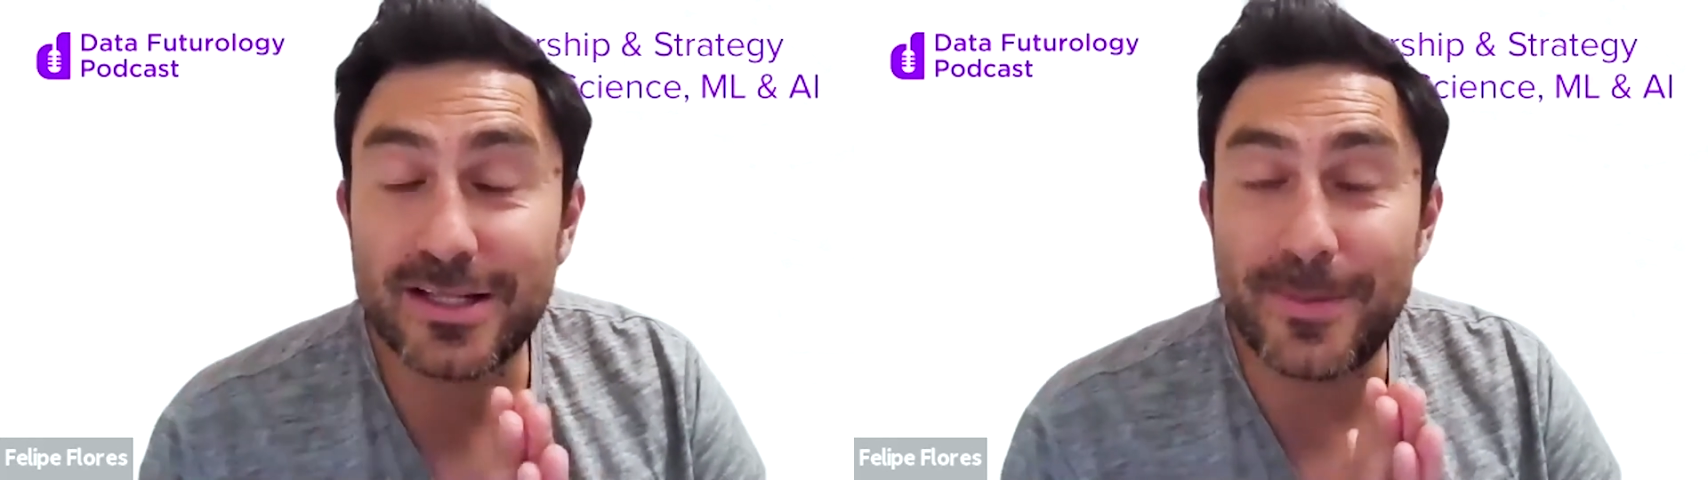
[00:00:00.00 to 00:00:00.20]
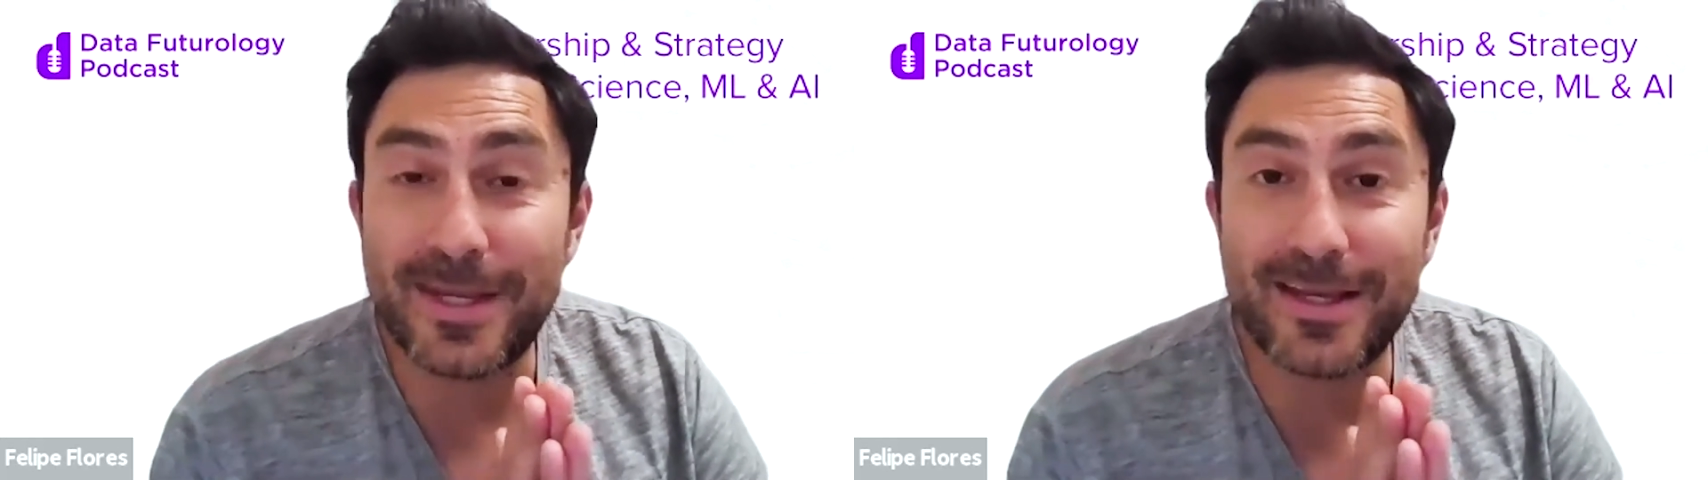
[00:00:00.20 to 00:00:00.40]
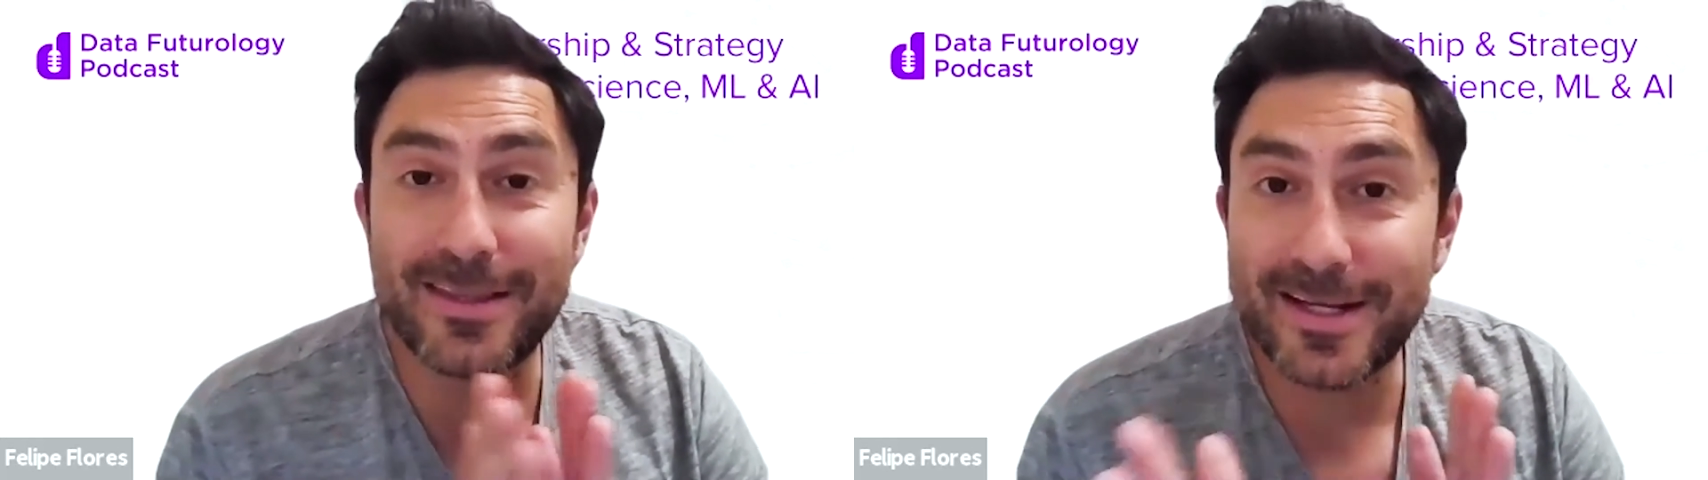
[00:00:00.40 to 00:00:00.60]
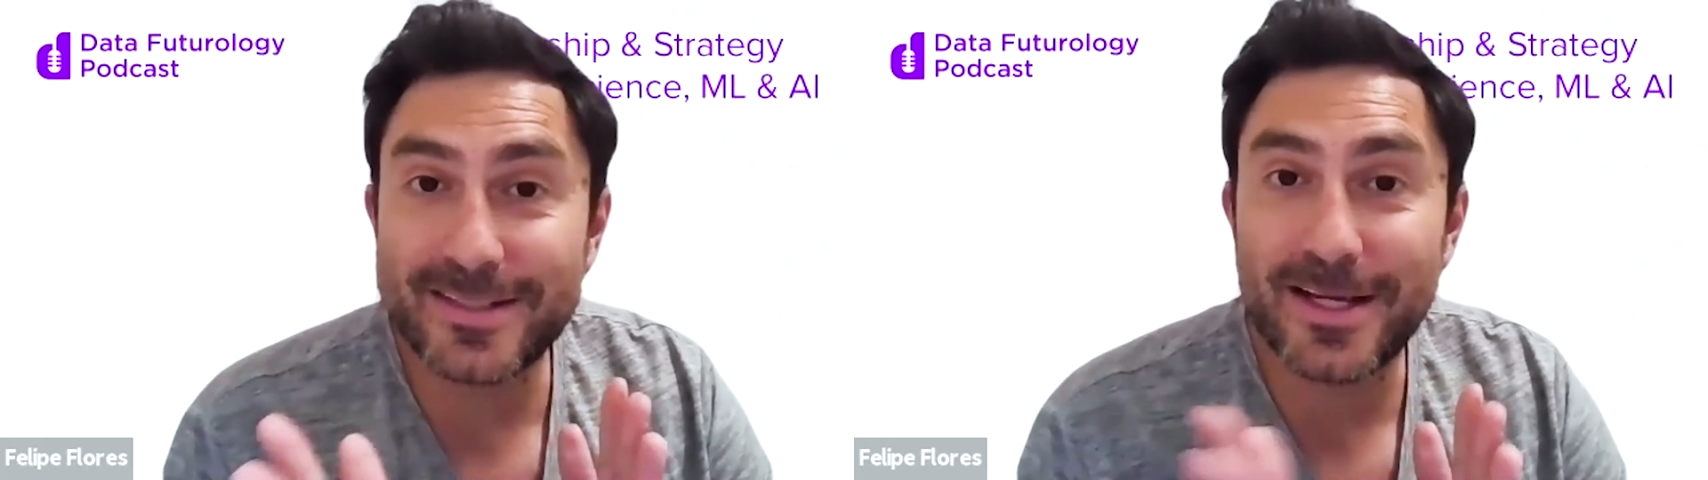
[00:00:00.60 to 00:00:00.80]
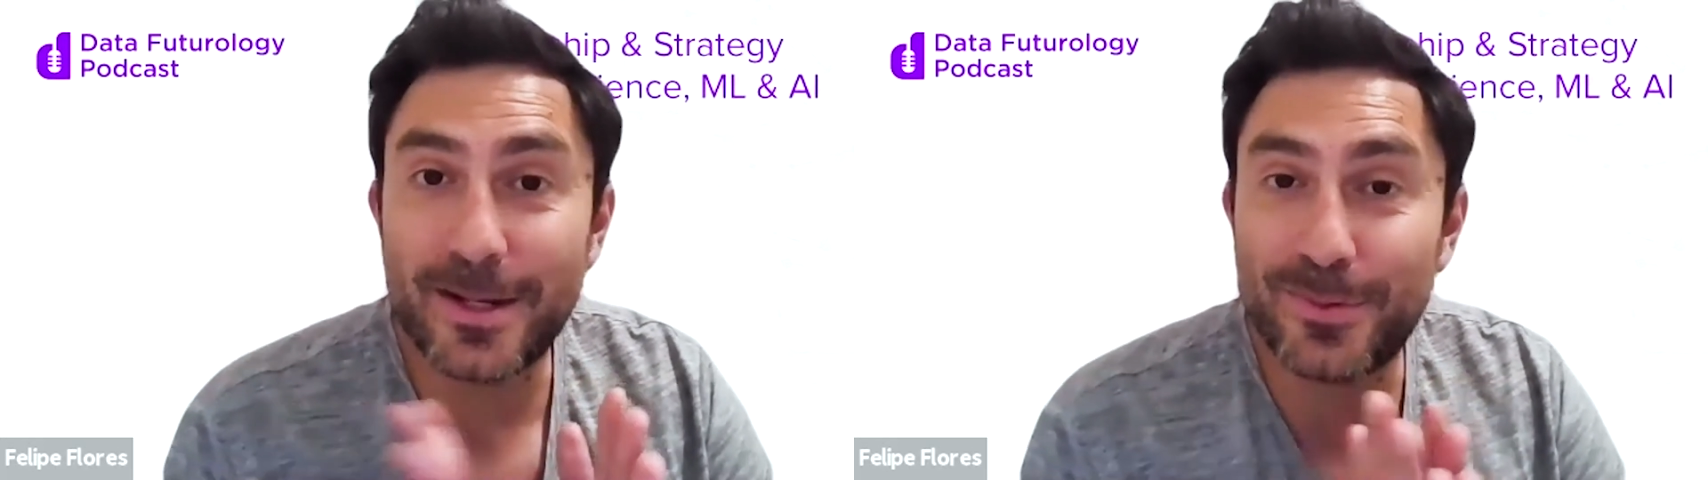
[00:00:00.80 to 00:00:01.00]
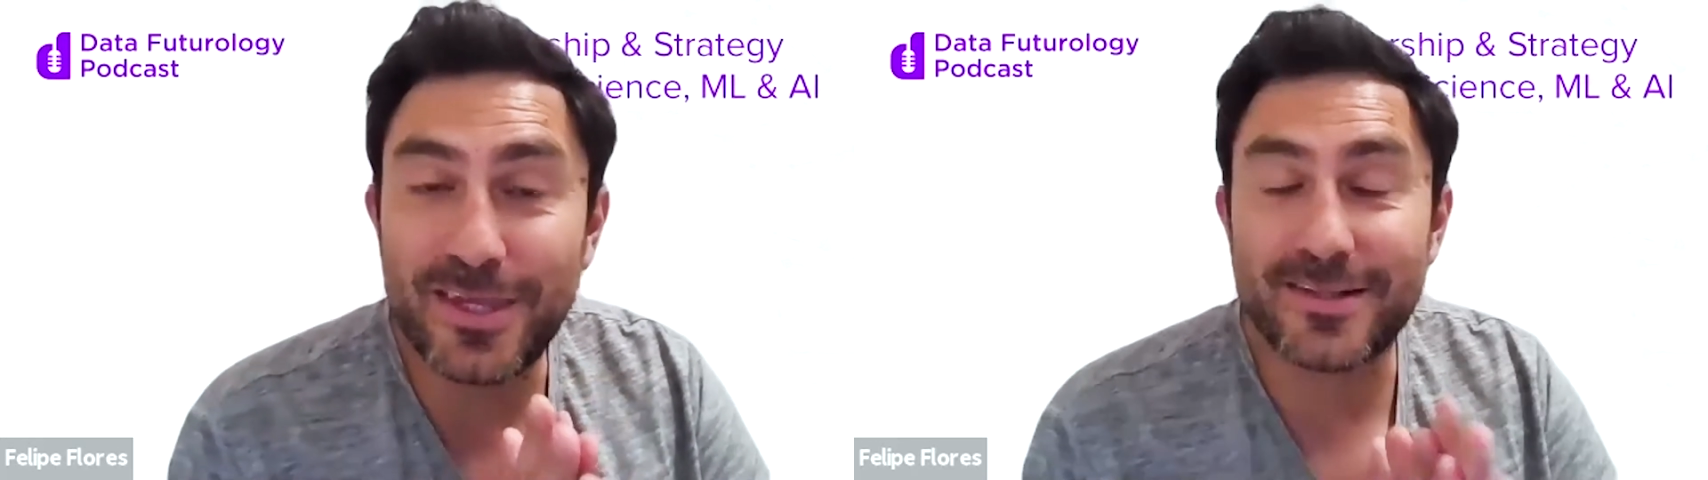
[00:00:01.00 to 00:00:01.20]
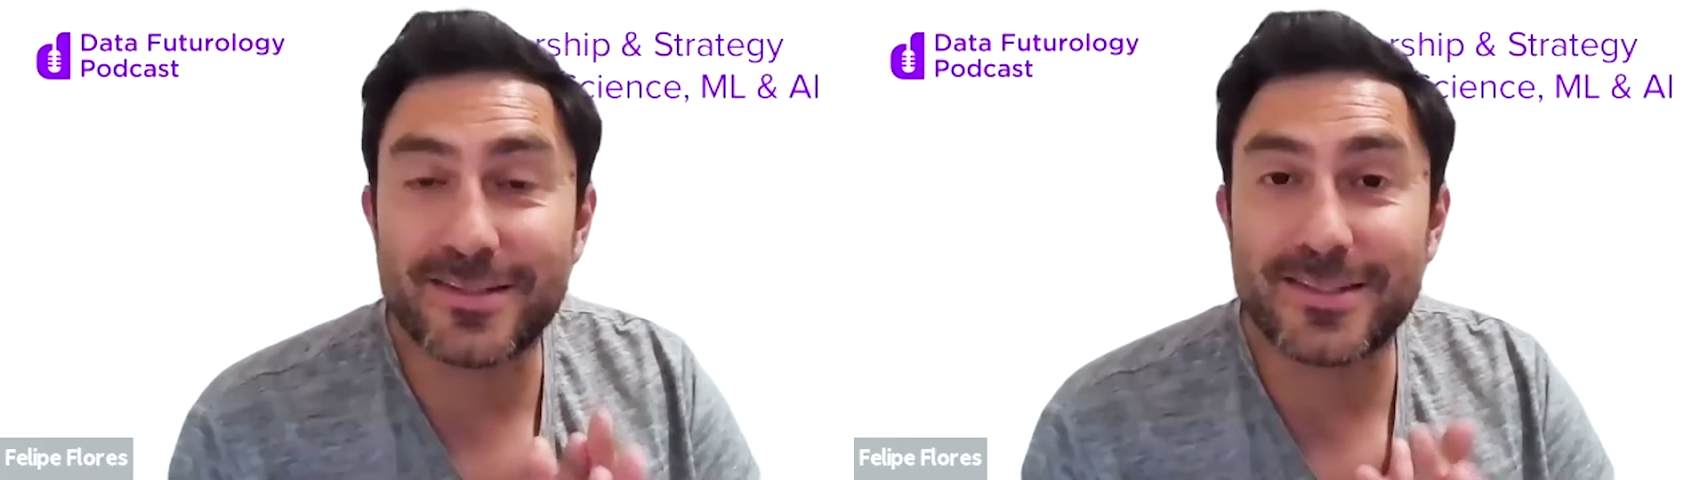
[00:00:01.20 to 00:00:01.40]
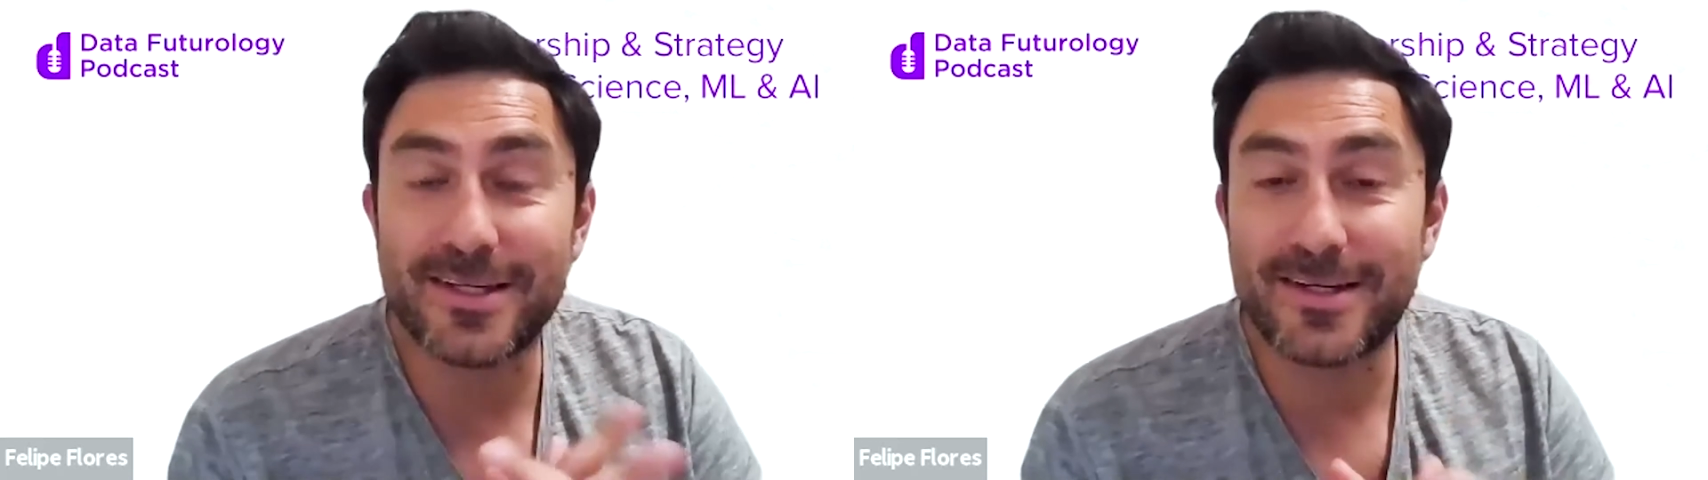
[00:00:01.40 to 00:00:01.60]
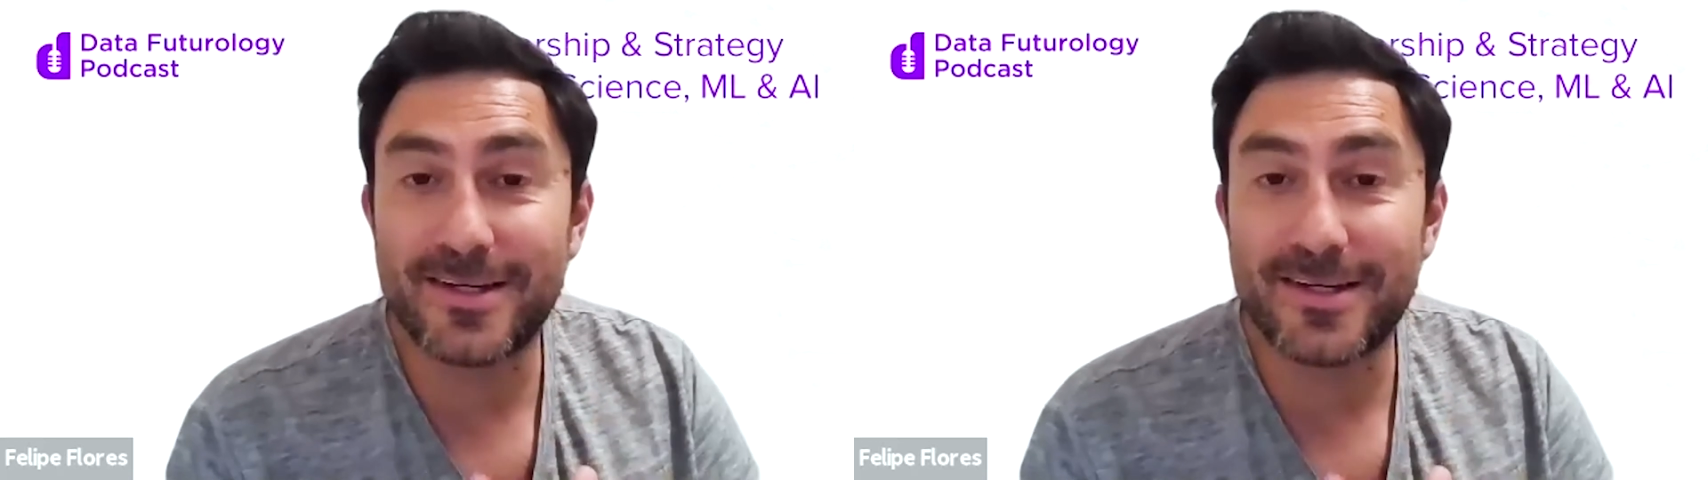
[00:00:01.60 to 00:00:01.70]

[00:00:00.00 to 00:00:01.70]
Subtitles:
coming in the next couple of years?